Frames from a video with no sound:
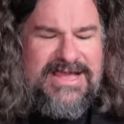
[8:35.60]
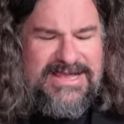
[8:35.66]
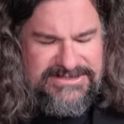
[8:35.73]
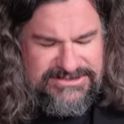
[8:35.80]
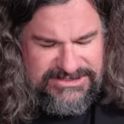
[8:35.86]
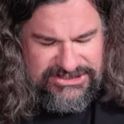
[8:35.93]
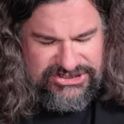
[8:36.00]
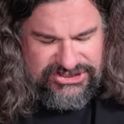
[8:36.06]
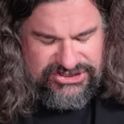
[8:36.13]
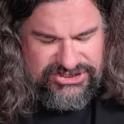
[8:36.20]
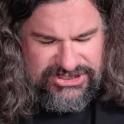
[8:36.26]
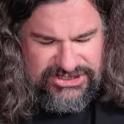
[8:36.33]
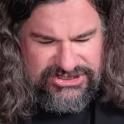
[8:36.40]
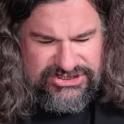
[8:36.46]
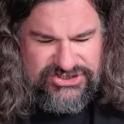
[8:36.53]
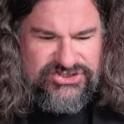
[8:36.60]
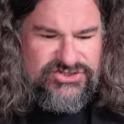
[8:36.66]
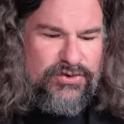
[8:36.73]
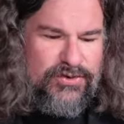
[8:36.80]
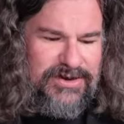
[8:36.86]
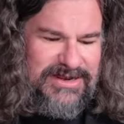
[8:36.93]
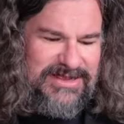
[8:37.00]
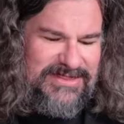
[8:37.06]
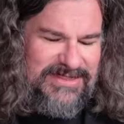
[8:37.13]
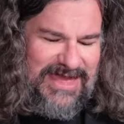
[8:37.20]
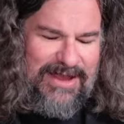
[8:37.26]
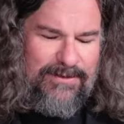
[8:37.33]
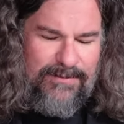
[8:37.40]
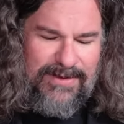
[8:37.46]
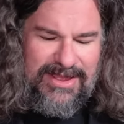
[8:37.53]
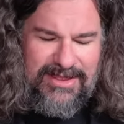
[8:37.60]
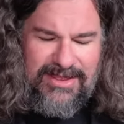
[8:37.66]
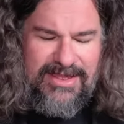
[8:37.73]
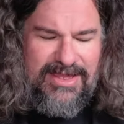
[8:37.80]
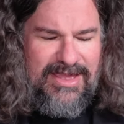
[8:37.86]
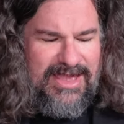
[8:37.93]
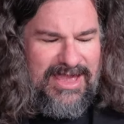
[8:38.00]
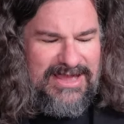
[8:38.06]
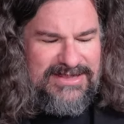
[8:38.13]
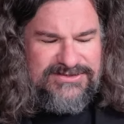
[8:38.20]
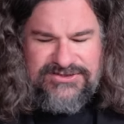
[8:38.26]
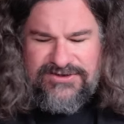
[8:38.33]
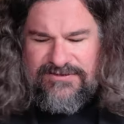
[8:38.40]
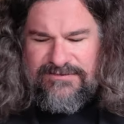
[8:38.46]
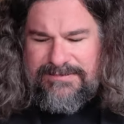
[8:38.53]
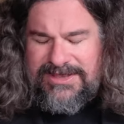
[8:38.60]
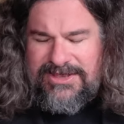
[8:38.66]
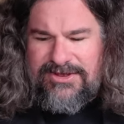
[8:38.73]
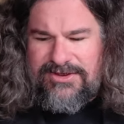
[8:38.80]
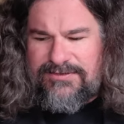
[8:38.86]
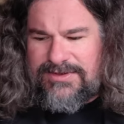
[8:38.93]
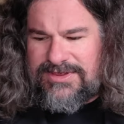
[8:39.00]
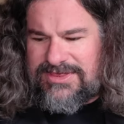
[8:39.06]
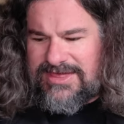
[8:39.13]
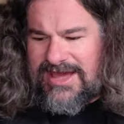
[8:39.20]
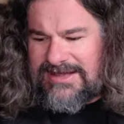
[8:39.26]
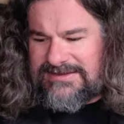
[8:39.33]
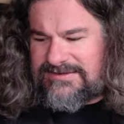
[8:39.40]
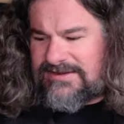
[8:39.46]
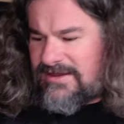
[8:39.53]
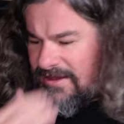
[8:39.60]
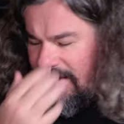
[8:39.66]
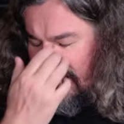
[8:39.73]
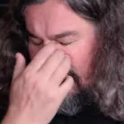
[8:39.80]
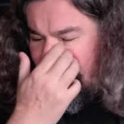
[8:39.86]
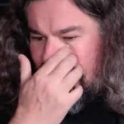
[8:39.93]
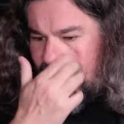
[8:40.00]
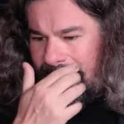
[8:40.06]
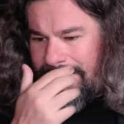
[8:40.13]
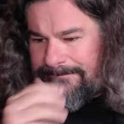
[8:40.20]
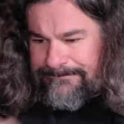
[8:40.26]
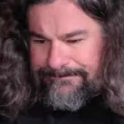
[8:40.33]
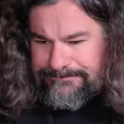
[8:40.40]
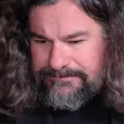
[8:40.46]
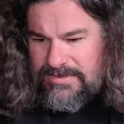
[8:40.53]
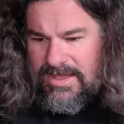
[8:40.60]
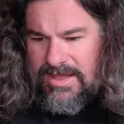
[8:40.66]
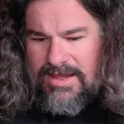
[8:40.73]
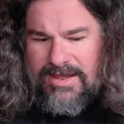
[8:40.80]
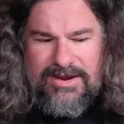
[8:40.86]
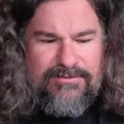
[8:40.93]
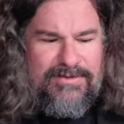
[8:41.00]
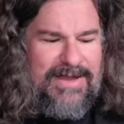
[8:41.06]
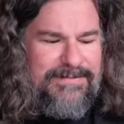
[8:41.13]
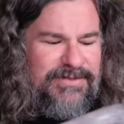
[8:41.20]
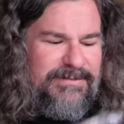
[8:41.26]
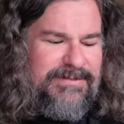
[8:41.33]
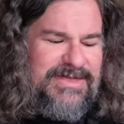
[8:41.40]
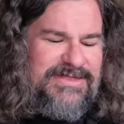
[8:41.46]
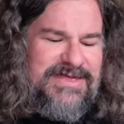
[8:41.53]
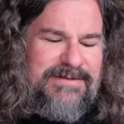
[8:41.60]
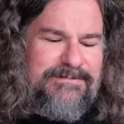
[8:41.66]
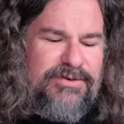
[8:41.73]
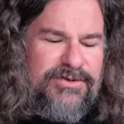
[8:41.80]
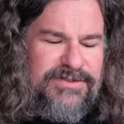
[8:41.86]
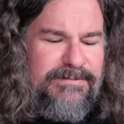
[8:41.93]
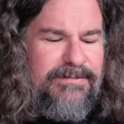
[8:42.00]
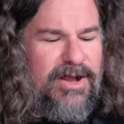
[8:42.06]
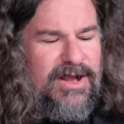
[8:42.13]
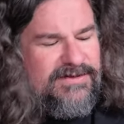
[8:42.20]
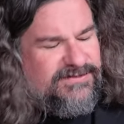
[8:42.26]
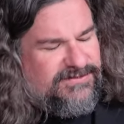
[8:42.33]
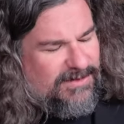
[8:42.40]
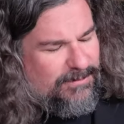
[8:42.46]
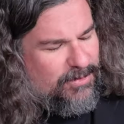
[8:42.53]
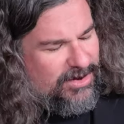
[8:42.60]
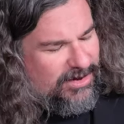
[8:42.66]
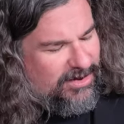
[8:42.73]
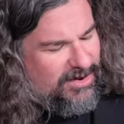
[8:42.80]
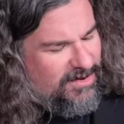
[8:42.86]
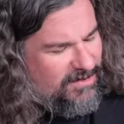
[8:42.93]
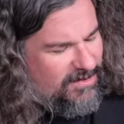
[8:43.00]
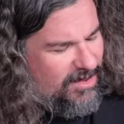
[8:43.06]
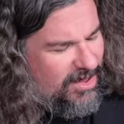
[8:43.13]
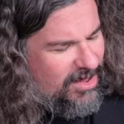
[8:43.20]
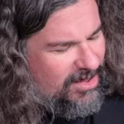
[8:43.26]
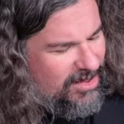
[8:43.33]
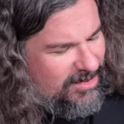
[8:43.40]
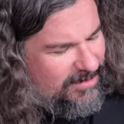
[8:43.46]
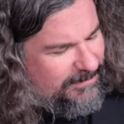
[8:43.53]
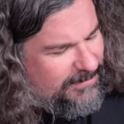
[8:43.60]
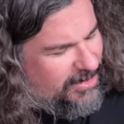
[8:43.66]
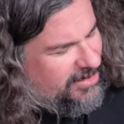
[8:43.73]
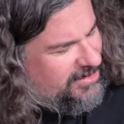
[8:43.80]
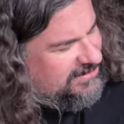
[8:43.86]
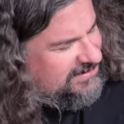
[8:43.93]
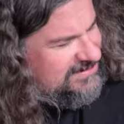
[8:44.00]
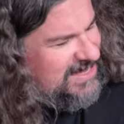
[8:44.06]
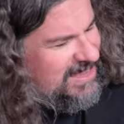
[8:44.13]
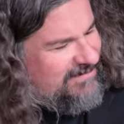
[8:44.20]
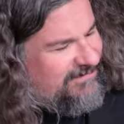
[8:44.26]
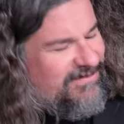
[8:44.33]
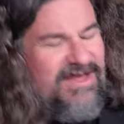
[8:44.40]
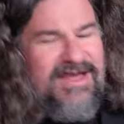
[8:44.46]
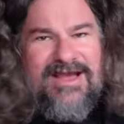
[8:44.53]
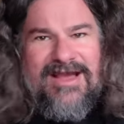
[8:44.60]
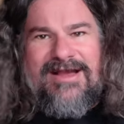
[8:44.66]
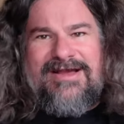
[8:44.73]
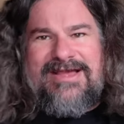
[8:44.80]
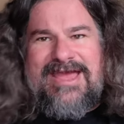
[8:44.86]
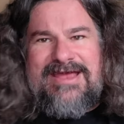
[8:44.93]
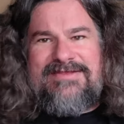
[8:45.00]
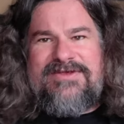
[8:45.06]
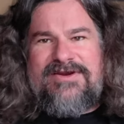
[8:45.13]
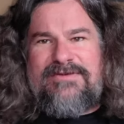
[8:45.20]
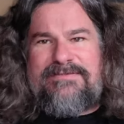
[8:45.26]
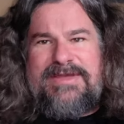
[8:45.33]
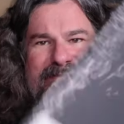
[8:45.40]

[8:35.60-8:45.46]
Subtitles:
easily just store it in that way. And sort of be good with that, wrap them, and then put the box somewhere safe. Again, there are